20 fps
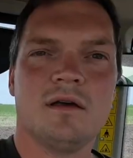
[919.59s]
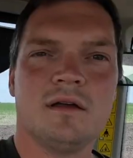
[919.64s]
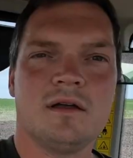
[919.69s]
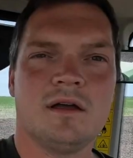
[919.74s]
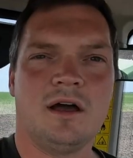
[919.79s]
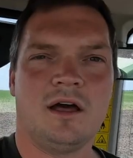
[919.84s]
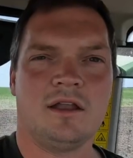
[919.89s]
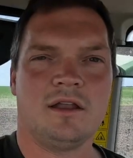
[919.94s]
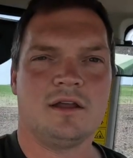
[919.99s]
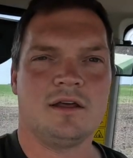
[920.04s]

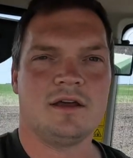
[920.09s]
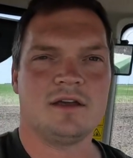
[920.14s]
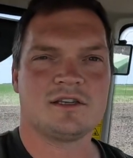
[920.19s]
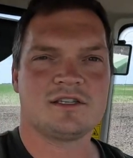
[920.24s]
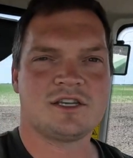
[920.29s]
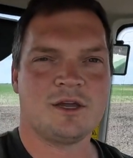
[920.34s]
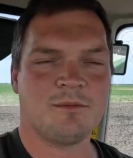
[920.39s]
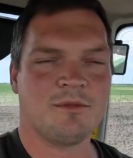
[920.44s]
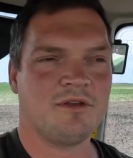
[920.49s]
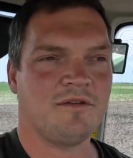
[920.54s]
On
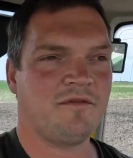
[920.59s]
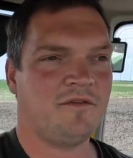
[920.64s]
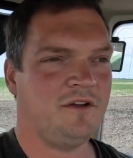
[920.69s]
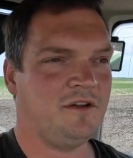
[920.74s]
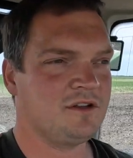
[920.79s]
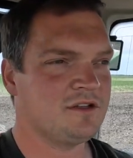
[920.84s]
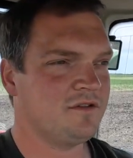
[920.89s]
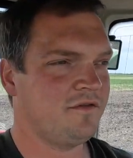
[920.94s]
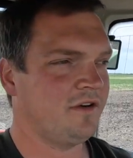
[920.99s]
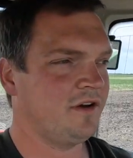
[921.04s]
some of the
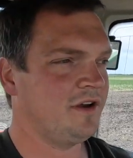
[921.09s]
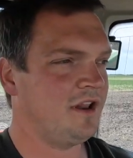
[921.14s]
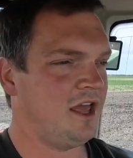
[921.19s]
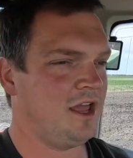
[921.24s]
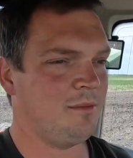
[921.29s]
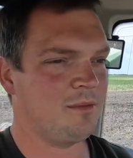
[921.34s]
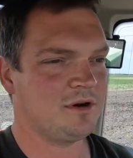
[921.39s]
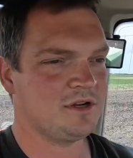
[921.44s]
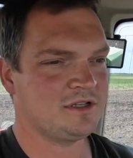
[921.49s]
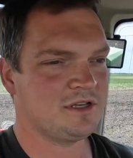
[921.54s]
fields of our
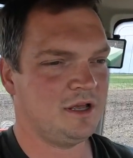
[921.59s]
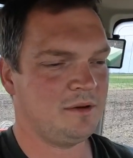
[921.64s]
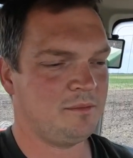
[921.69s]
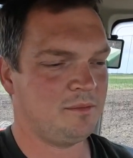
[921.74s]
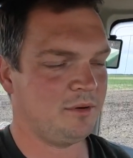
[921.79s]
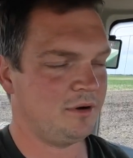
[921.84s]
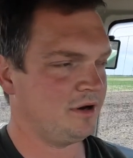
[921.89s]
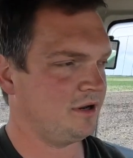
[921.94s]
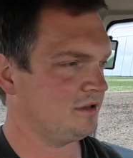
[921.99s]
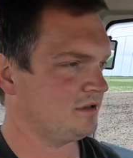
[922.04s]
neighbors that
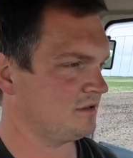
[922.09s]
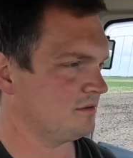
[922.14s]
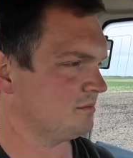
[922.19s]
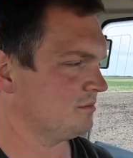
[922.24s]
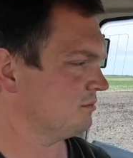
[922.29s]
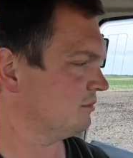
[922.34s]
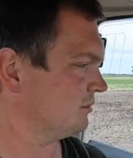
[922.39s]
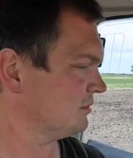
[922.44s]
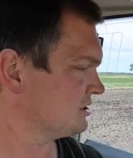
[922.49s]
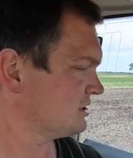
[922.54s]
put
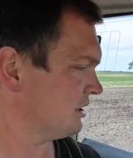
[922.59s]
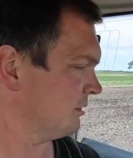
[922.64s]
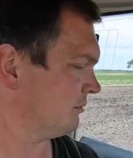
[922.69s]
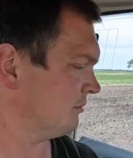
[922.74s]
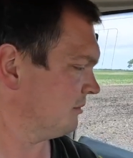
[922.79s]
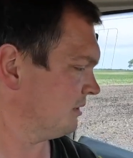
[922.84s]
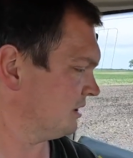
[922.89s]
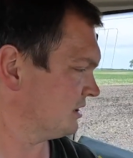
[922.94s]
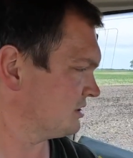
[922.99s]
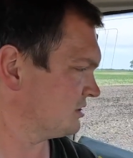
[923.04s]
in
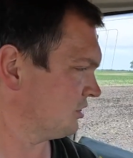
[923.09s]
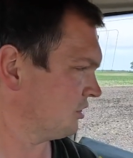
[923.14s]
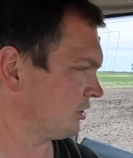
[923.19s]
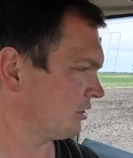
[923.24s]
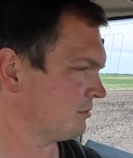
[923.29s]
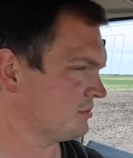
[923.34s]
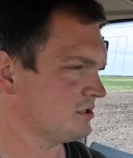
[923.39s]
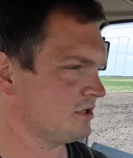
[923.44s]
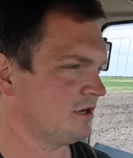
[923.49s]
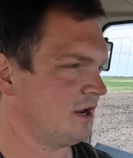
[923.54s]
some
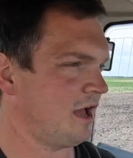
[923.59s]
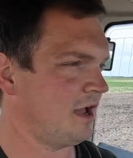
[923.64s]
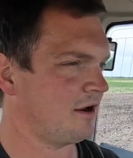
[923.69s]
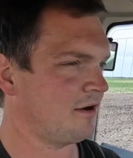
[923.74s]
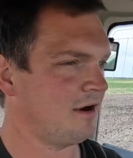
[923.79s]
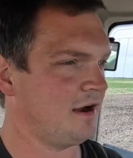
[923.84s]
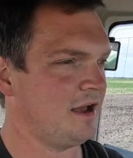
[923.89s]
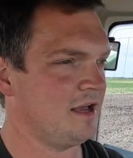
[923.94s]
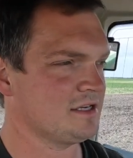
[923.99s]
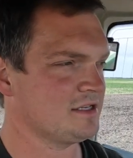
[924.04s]
sorghum sedan
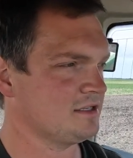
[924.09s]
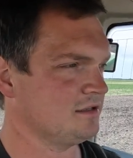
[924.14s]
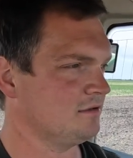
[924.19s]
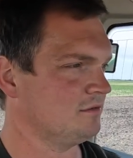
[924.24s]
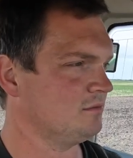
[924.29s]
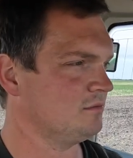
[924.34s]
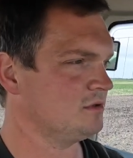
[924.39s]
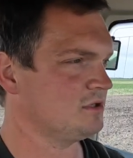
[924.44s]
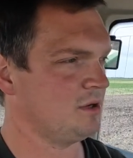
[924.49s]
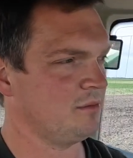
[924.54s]
grass,
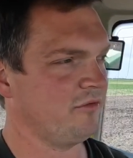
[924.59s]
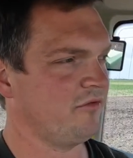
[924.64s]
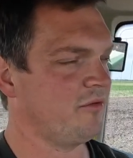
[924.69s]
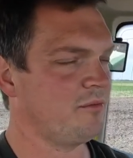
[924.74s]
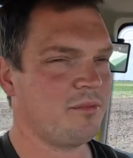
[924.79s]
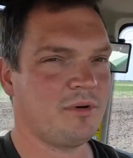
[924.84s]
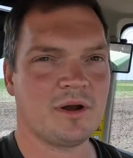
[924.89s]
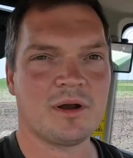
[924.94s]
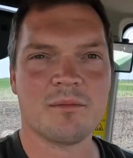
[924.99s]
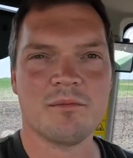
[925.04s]
and some of
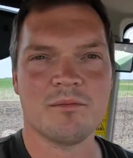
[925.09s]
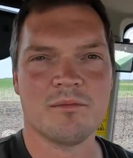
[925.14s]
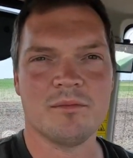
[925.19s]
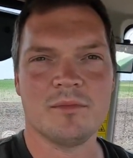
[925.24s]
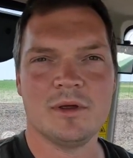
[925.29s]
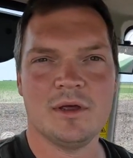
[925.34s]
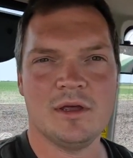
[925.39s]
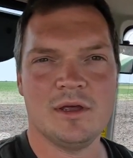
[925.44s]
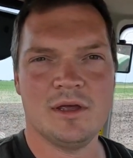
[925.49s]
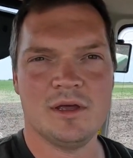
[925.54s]
them put in
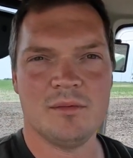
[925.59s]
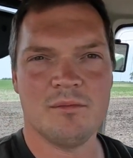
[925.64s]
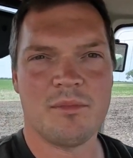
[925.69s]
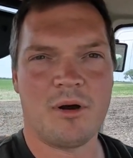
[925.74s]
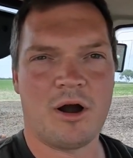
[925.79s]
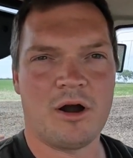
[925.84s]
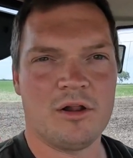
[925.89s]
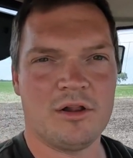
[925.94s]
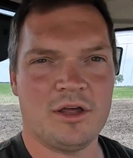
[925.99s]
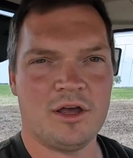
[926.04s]

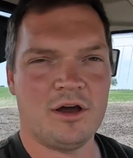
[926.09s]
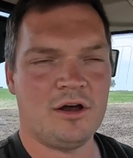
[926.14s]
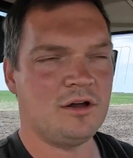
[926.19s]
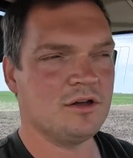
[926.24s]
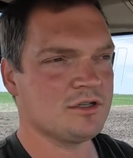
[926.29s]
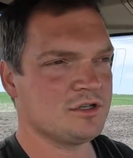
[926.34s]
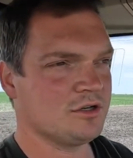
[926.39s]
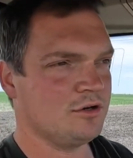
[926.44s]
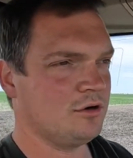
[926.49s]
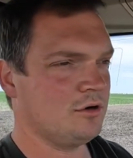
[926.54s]
barley
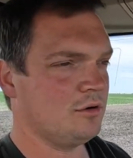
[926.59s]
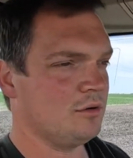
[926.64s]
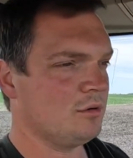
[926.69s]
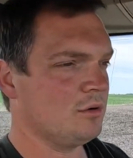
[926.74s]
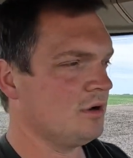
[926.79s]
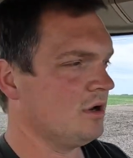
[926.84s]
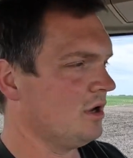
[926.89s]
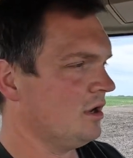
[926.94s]
also,